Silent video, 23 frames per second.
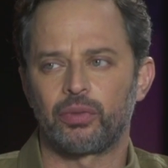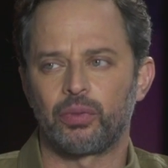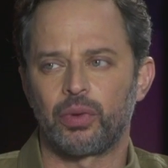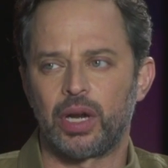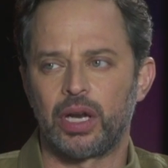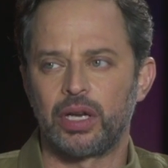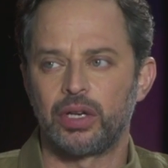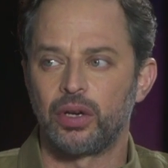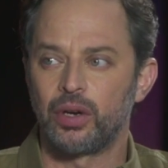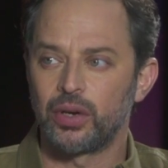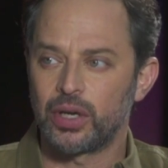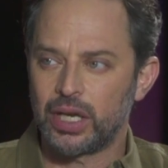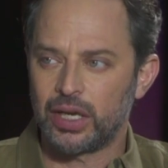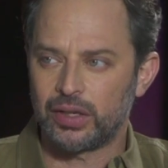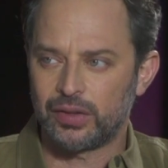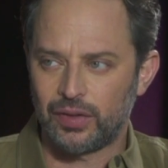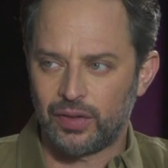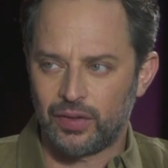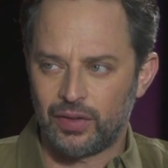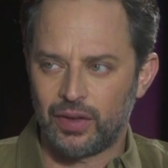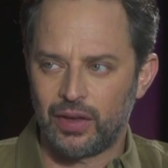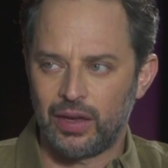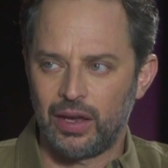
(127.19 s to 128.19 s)
What I don't get
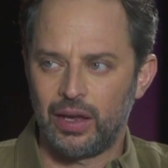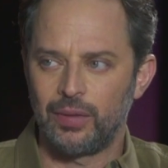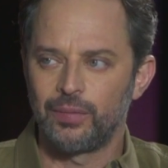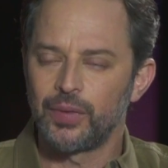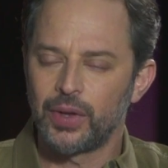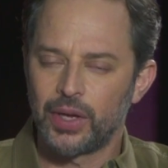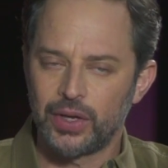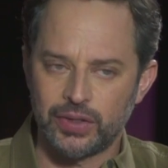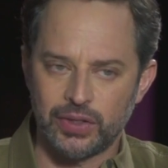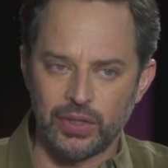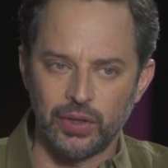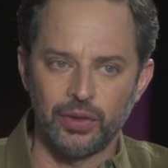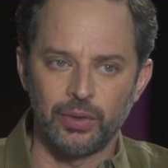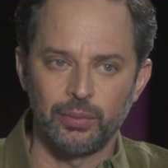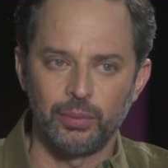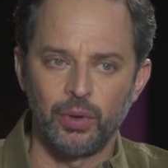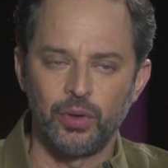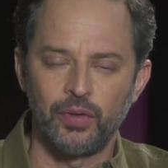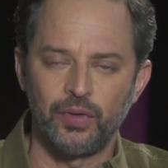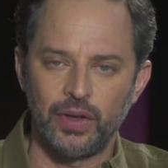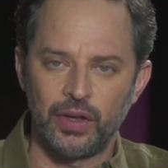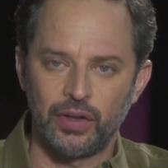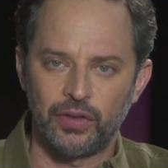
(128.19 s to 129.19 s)
to see until the
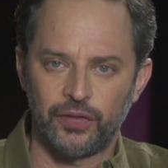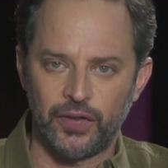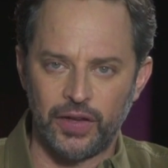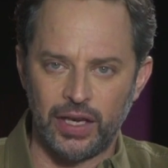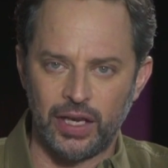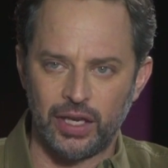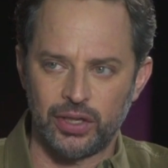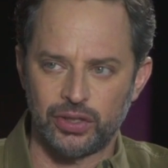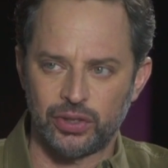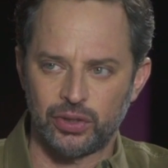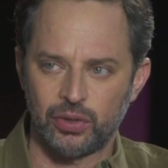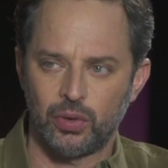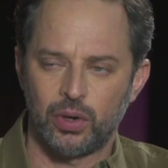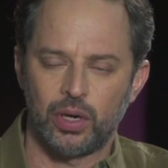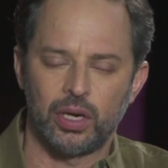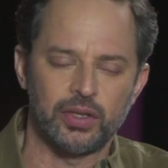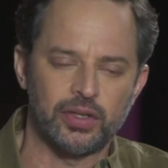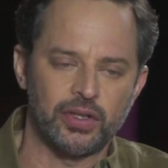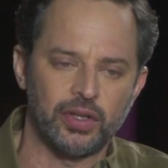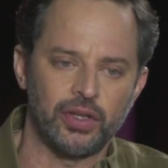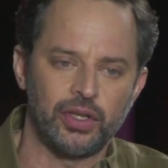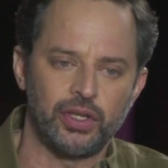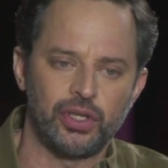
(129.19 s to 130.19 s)
movie is finished or
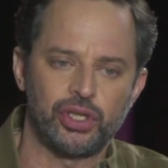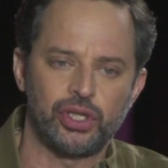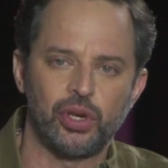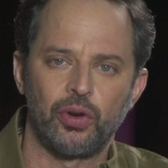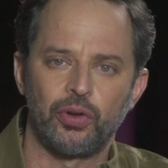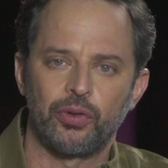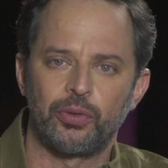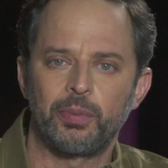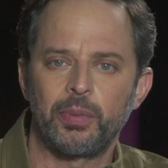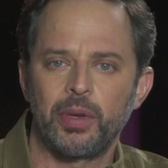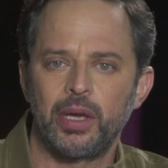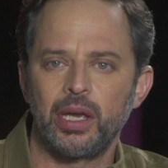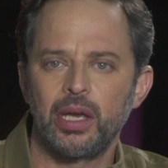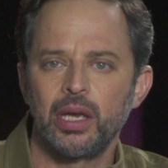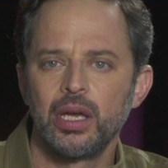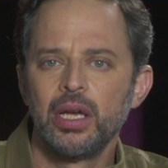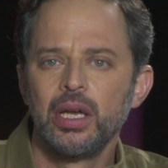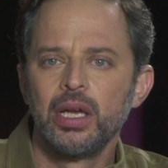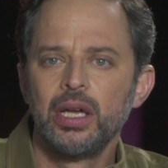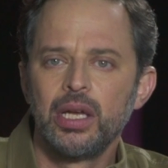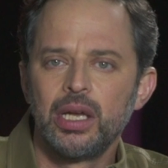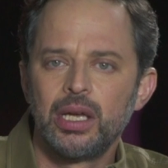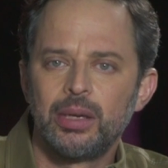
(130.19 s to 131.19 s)
until he shows me
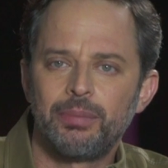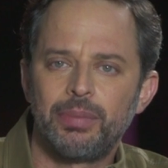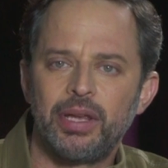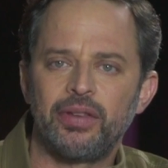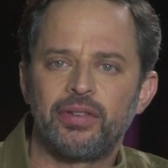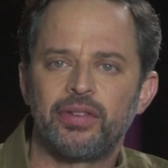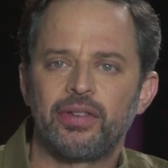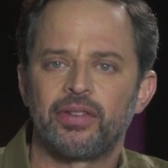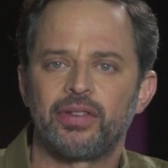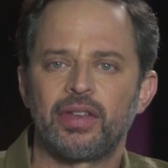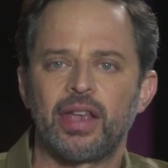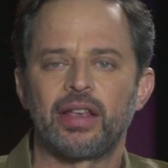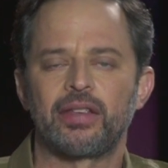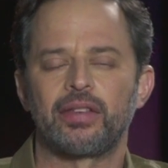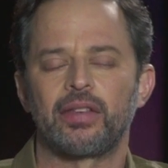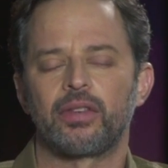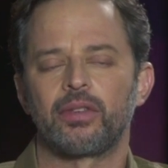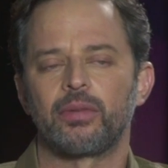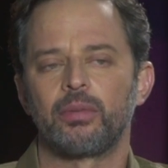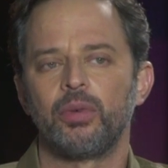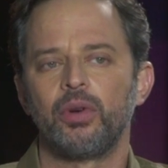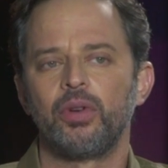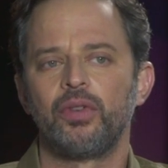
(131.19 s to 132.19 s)
pieces as
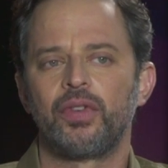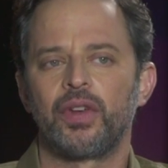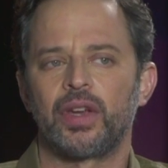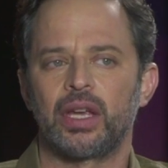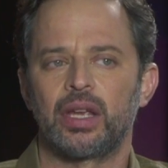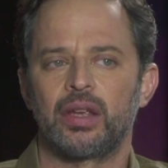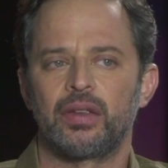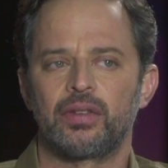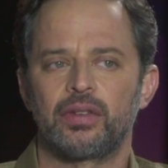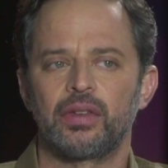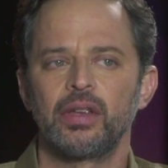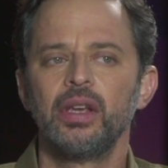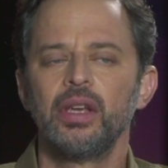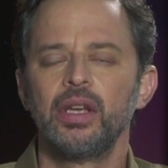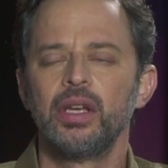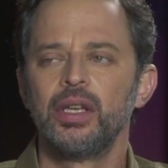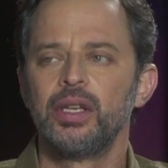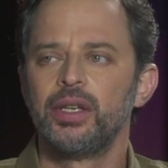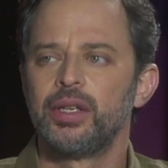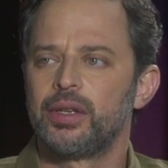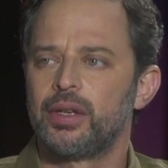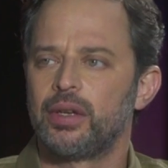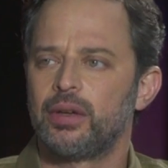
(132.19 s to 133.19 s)
it's moving is
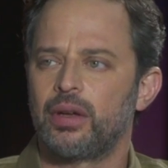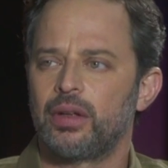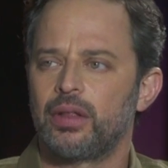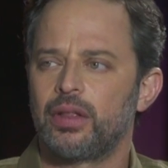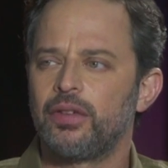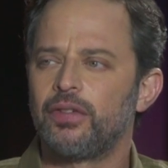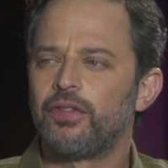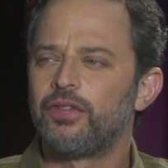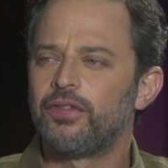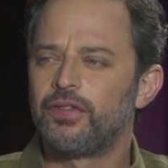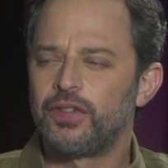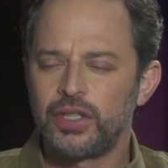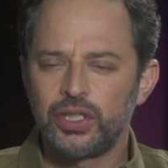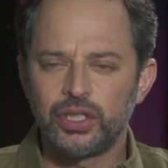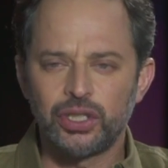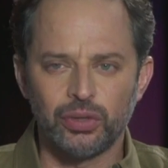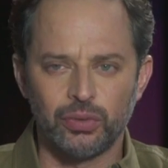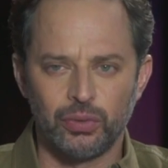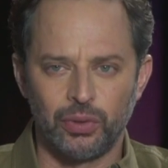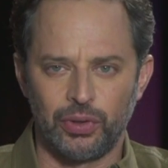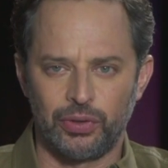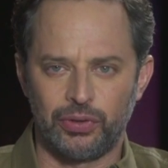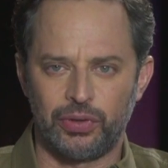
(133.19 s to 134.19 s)
the
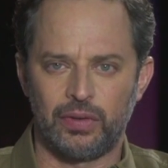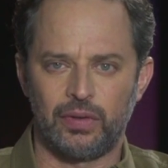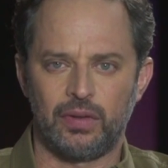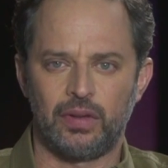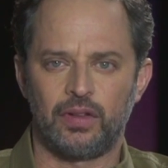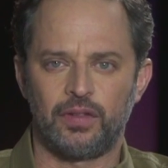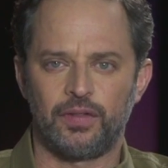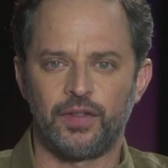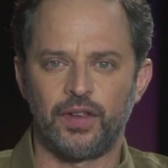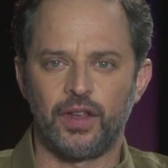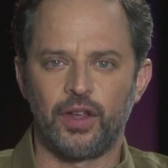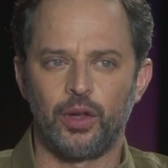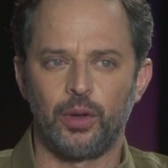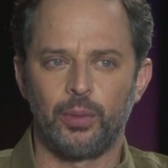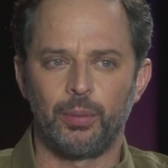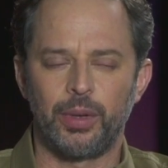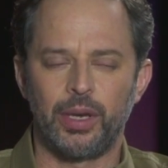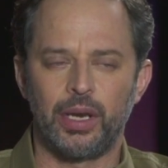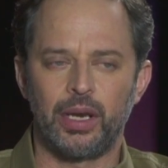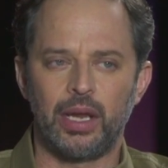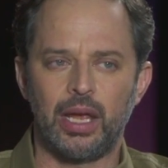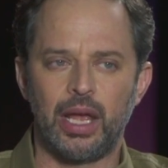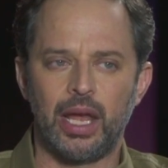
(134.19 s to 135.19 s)
visuals of this film,
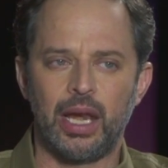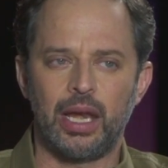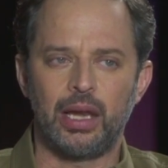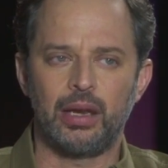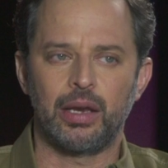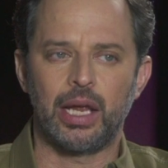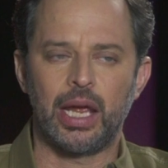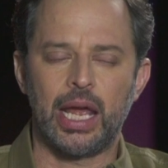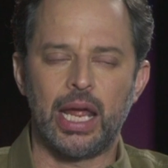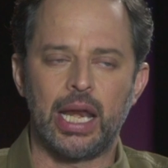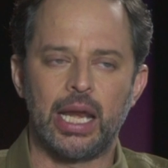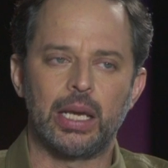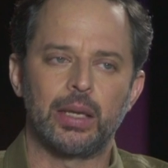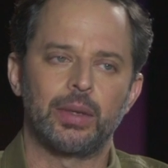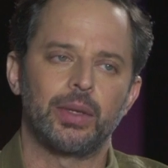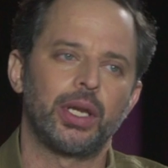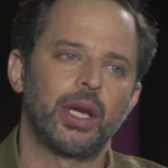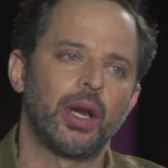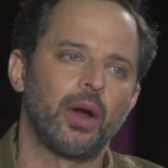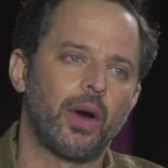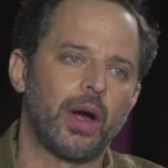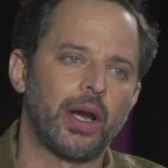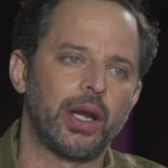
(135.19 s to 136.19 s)
and
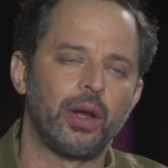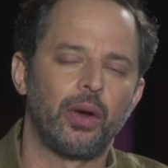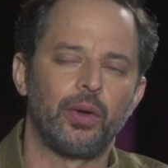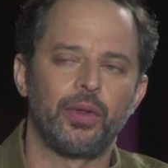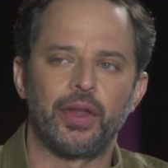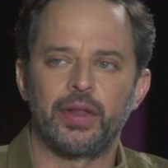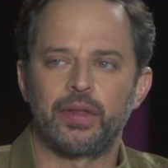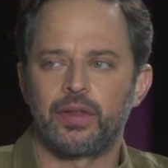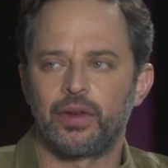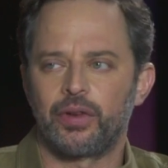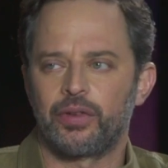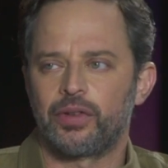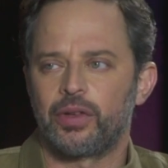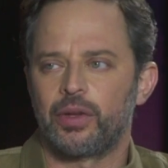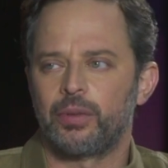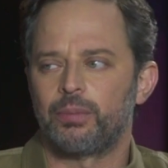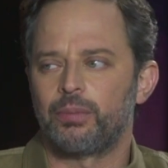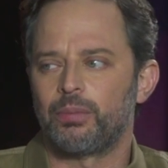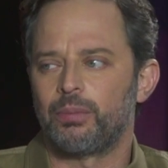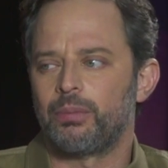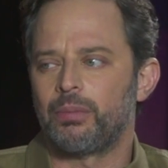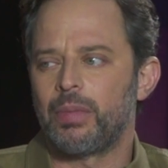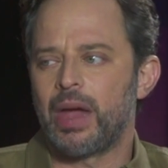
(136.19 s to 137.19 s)
I know that there's a
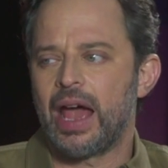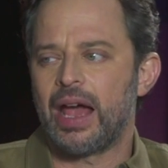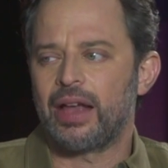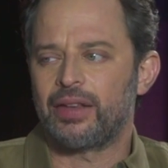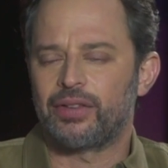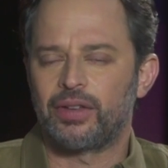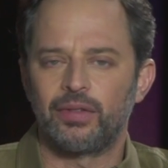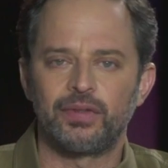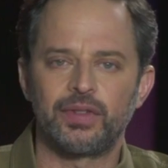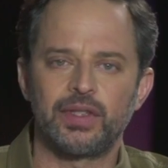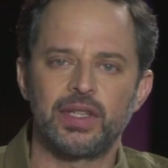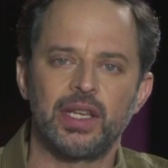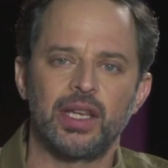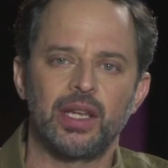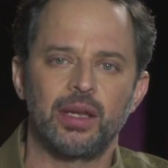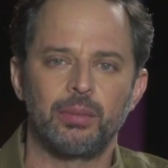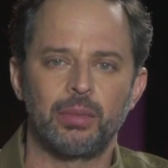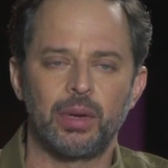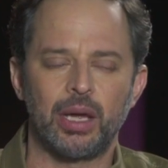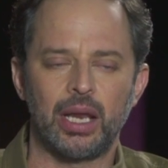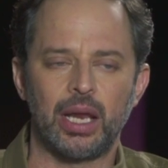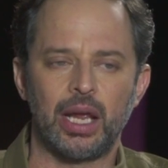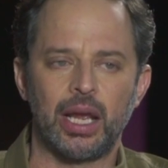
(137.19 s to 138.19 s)
massive
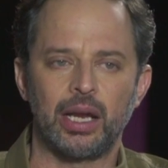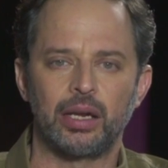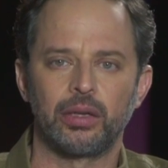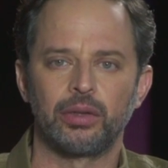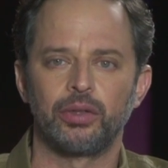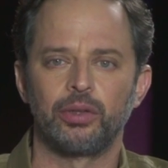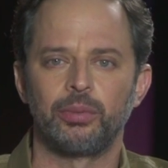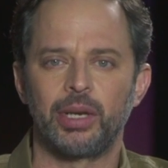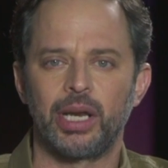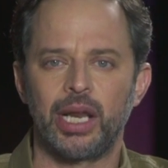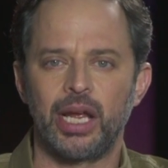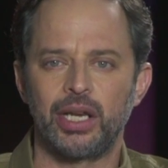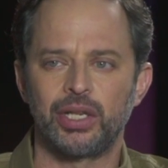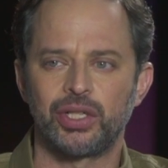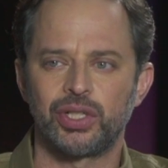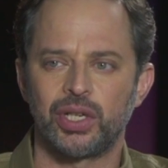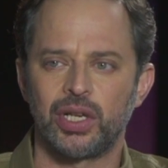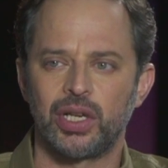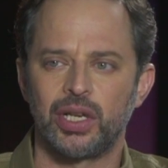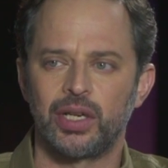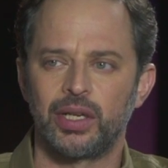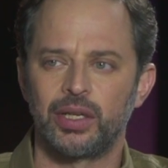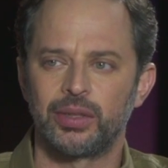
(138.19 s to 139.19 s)
team at
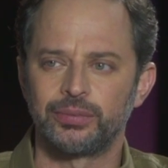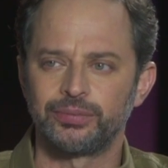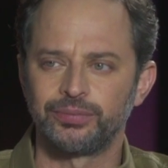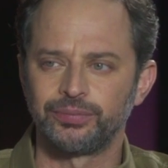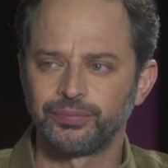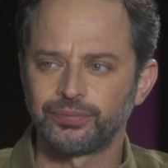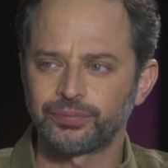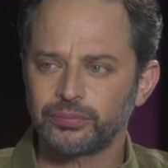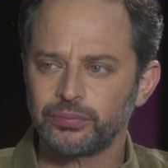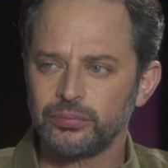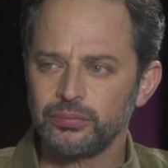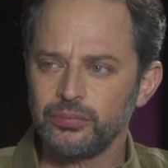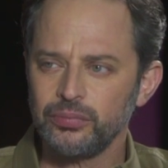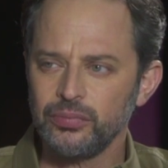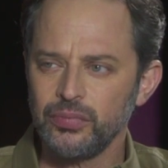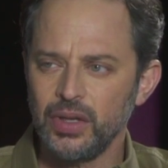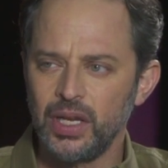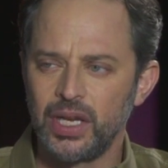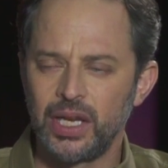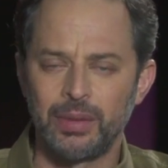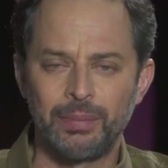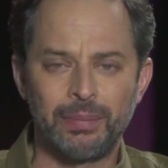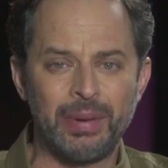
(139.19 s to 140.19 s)
Illumination and
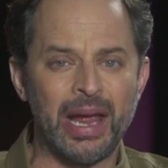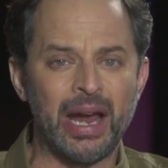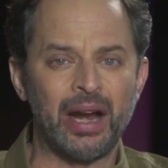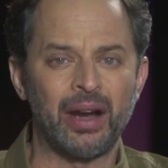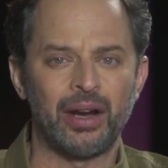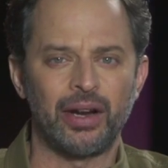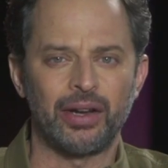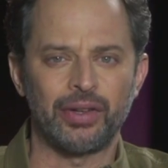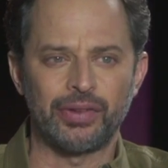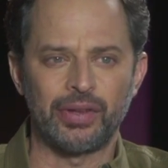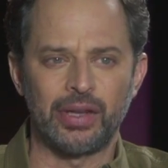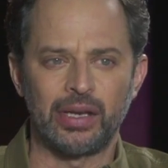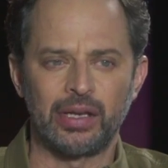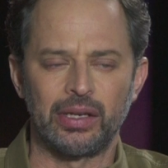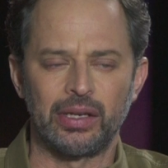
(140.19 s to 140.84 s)
in Paris